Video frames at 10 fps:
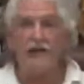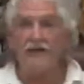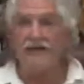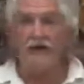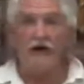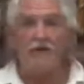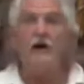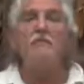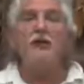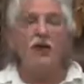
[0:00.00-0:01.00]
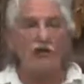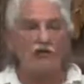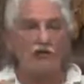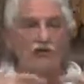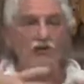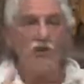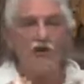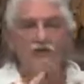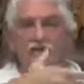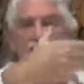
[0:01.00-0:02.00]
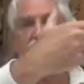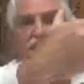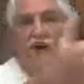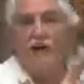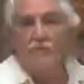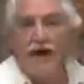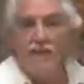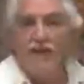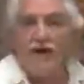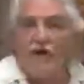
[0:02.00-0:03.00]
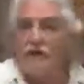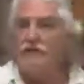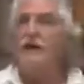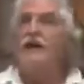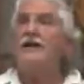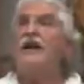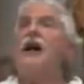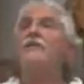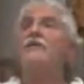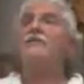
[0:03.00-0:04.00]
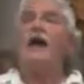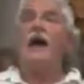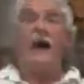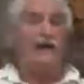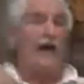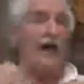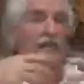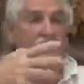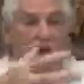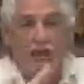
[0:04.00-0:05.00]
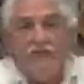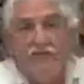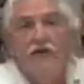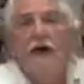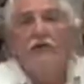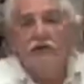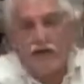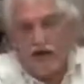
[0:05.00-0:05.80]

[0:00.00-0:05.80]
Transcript: catching up because of these weaknesses developed by the elders. Now the advent of the